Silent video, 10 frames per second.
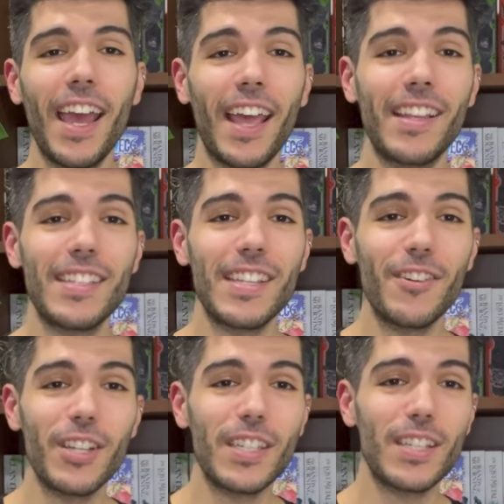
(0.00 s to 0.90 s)
and the
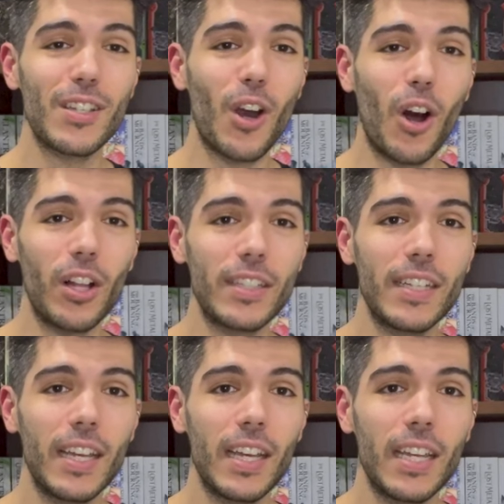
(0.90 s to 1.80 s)
series is called
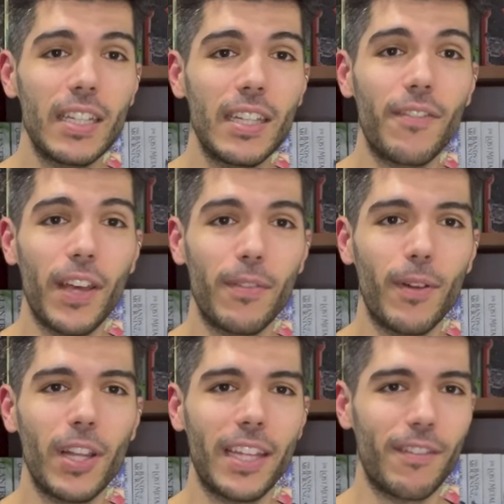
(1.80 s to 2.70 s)
The
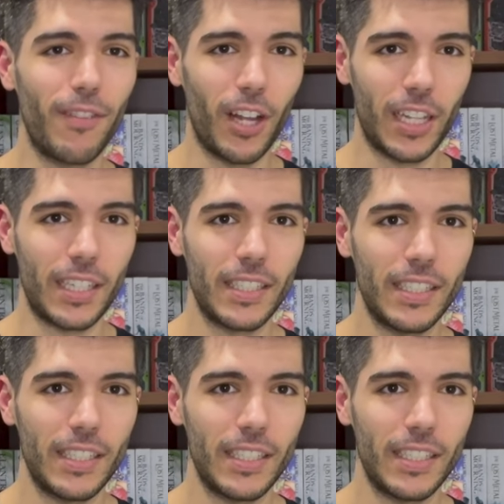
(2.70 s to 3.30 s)
Faithful and the Fallen.